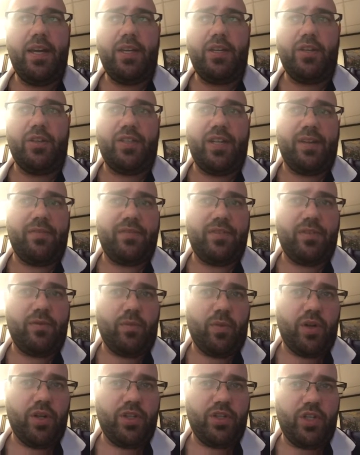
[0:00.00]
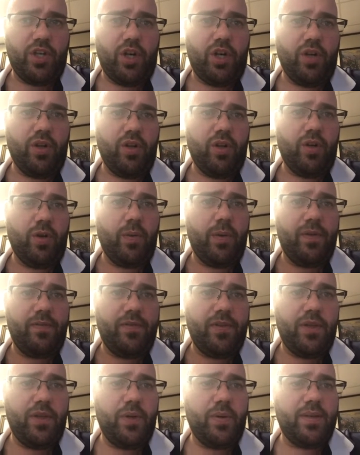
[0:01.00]
usually have the word journal or
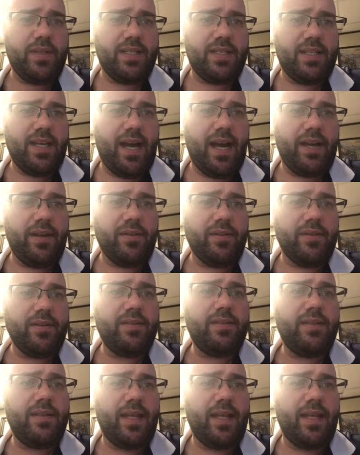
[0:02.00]
review in the title.